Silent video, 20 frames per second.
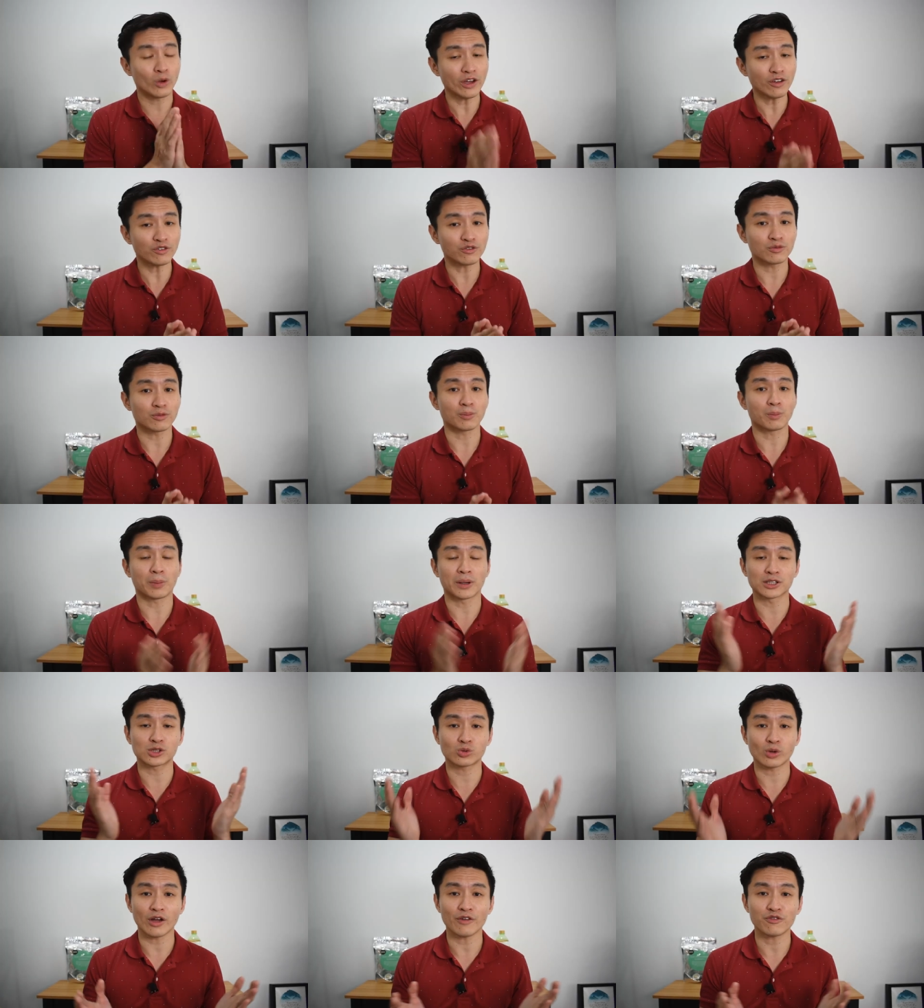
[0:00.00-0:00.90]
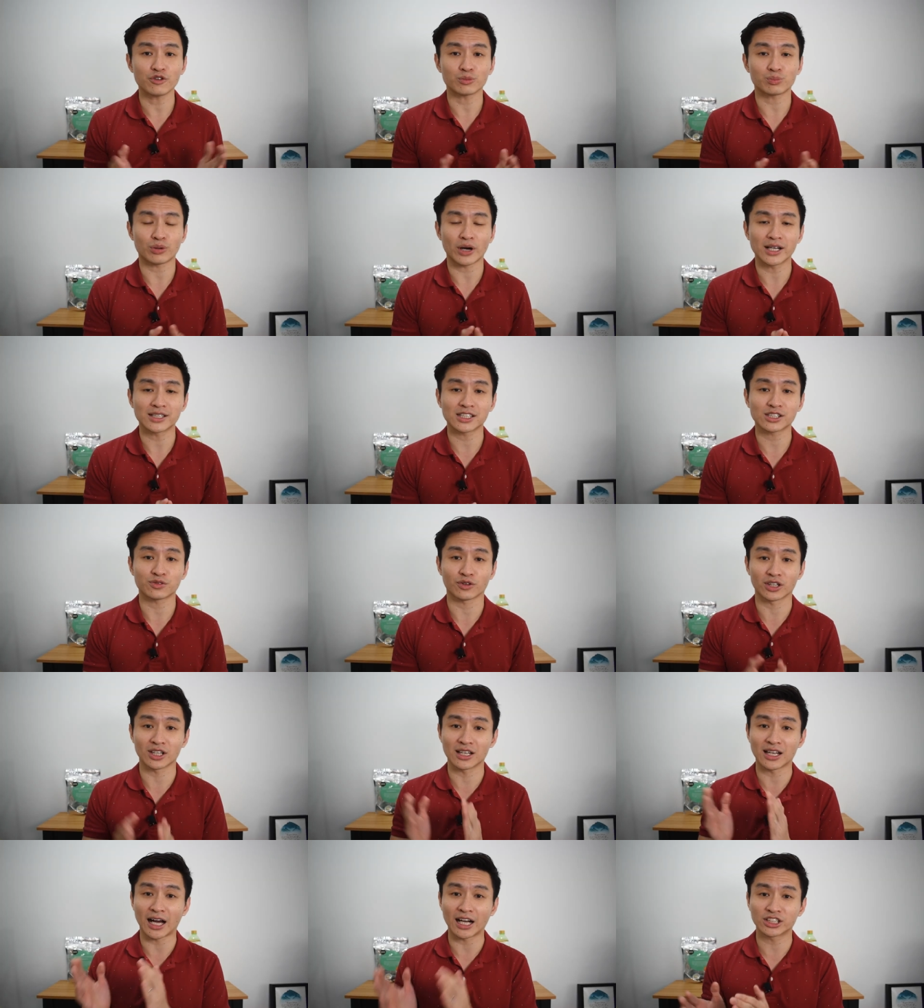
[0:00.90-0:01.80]
with per square foot prices
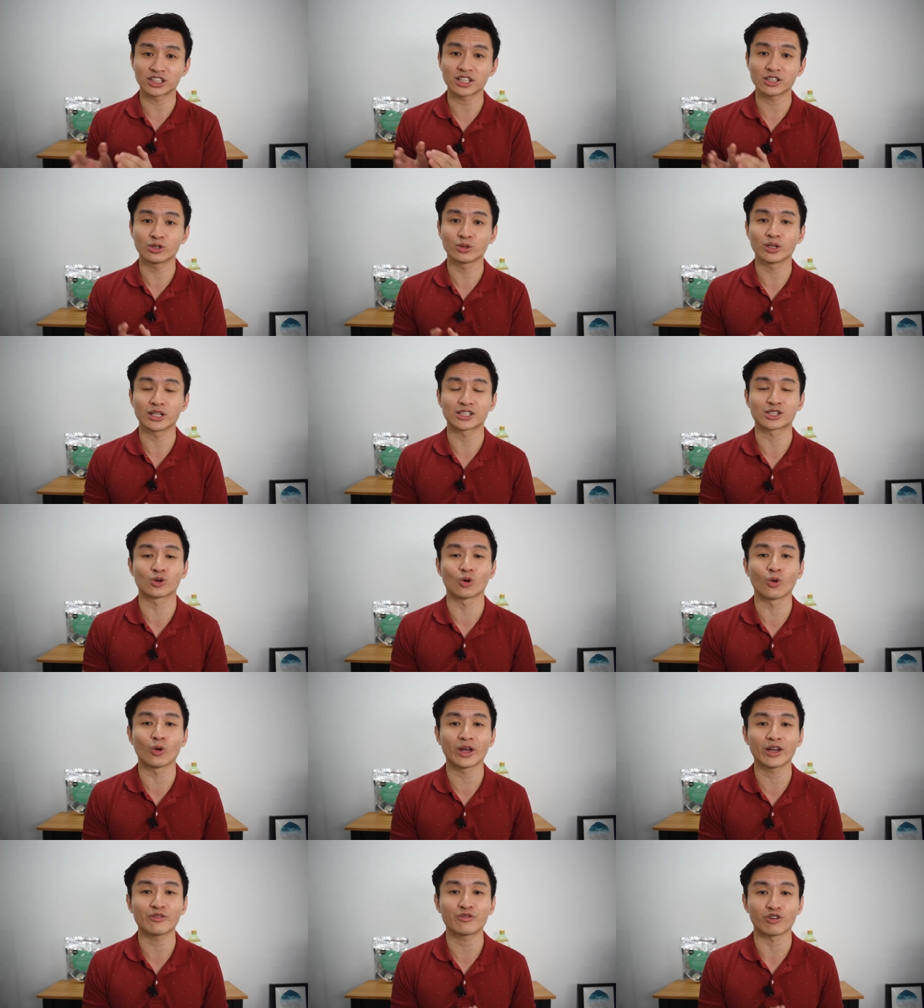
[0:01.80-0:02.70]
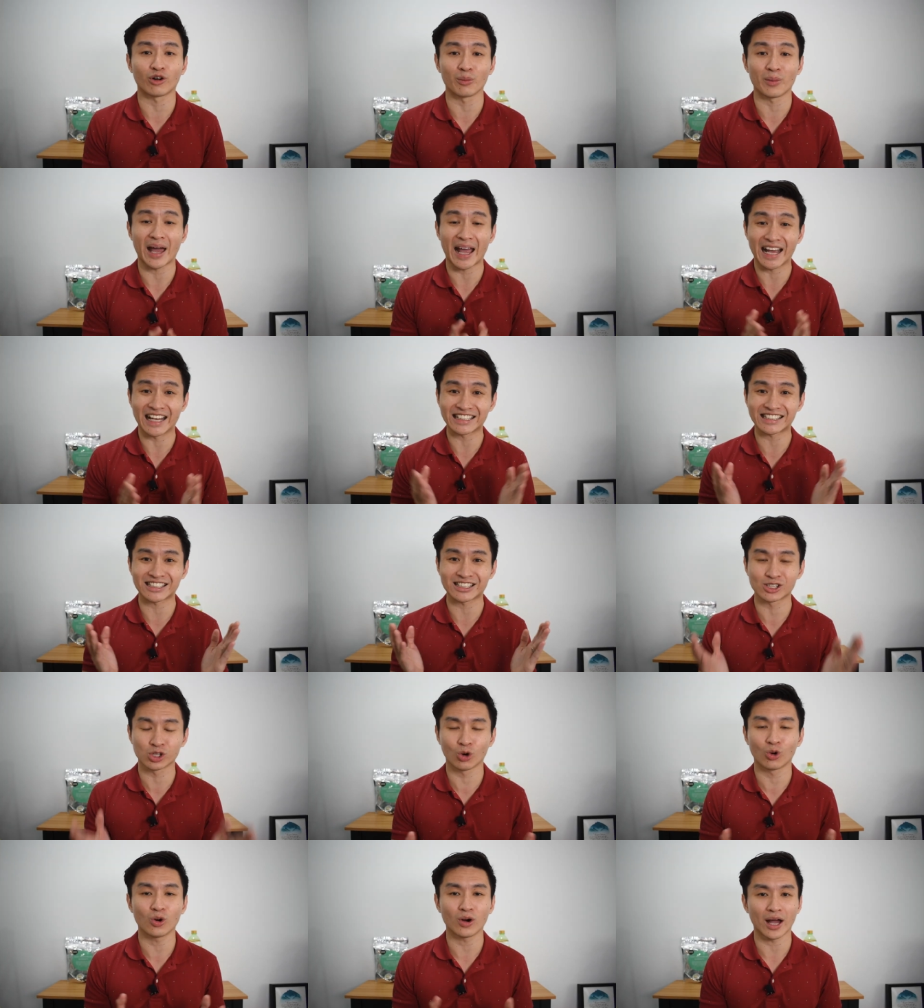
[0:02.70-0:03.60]
for the larger units going from
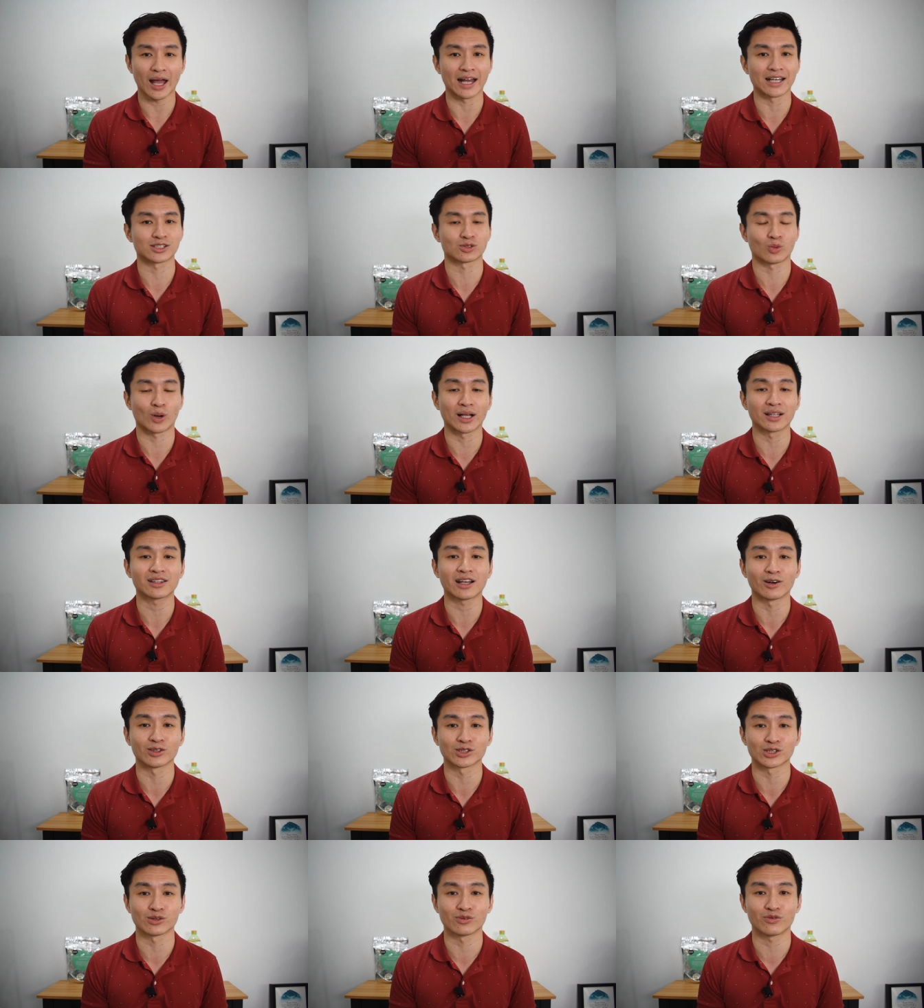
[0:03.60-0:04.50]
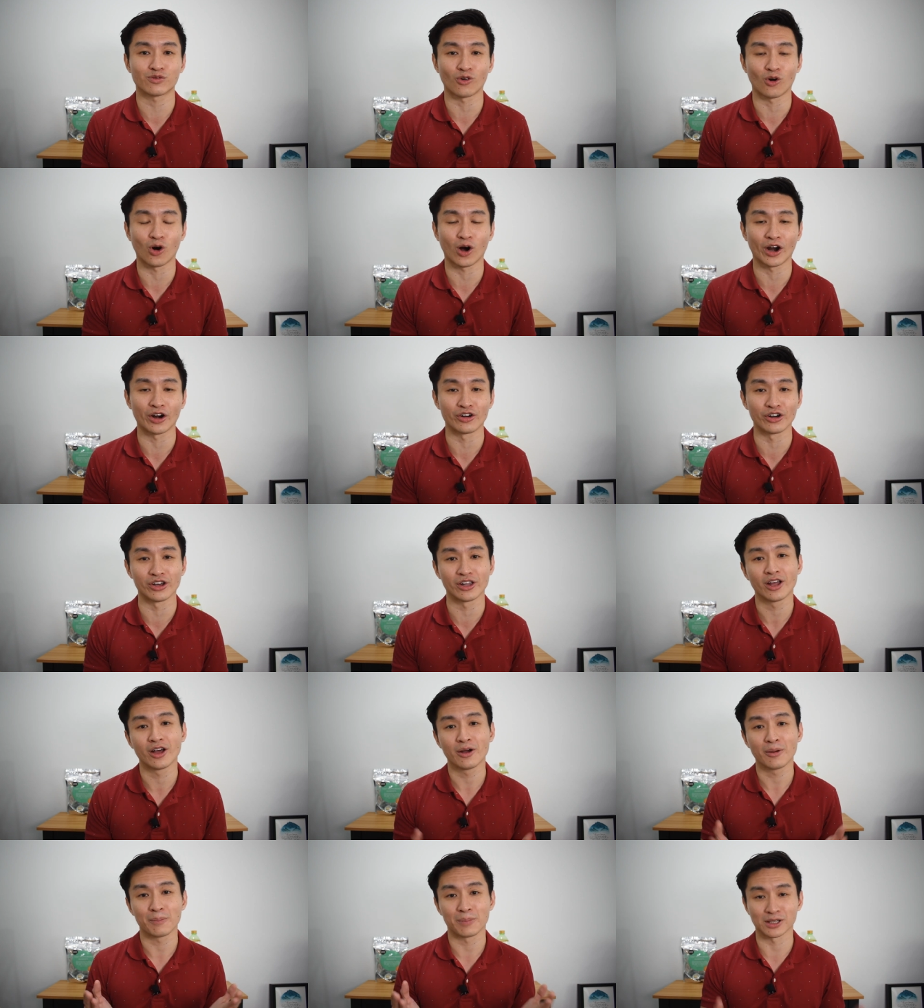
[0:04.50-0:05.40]
as low as
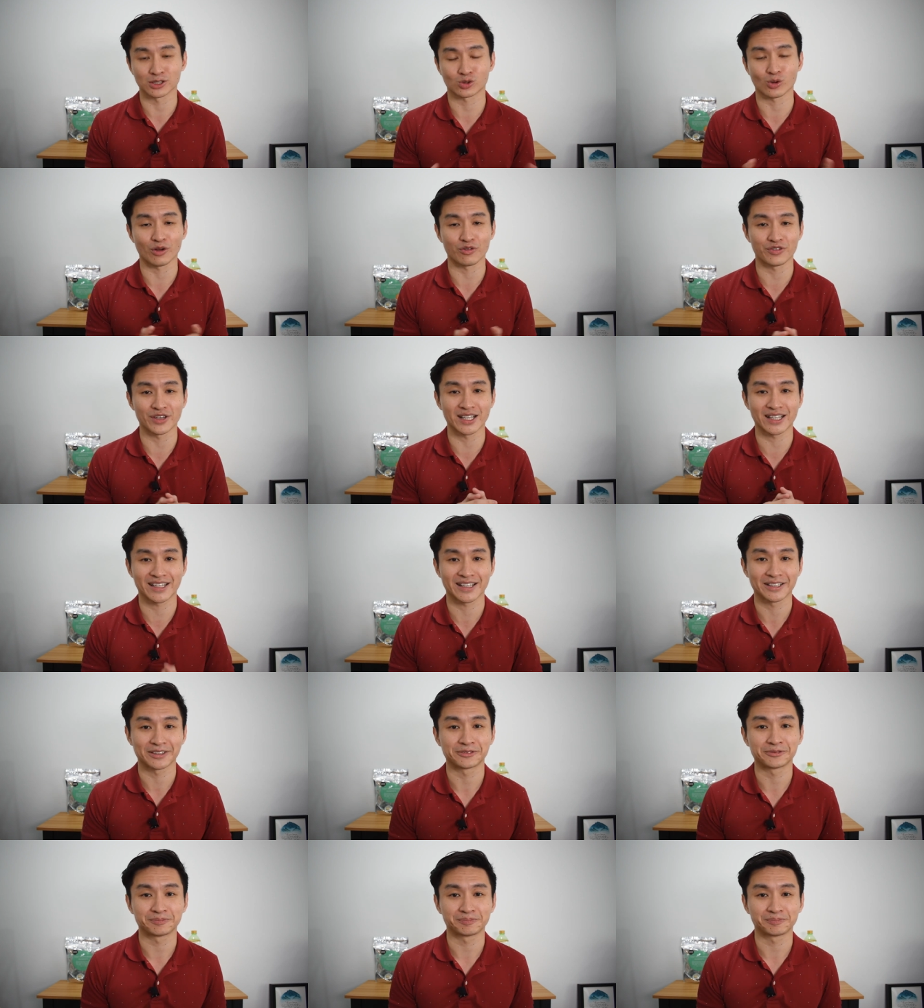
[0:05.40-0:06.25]
1,400 per square feet.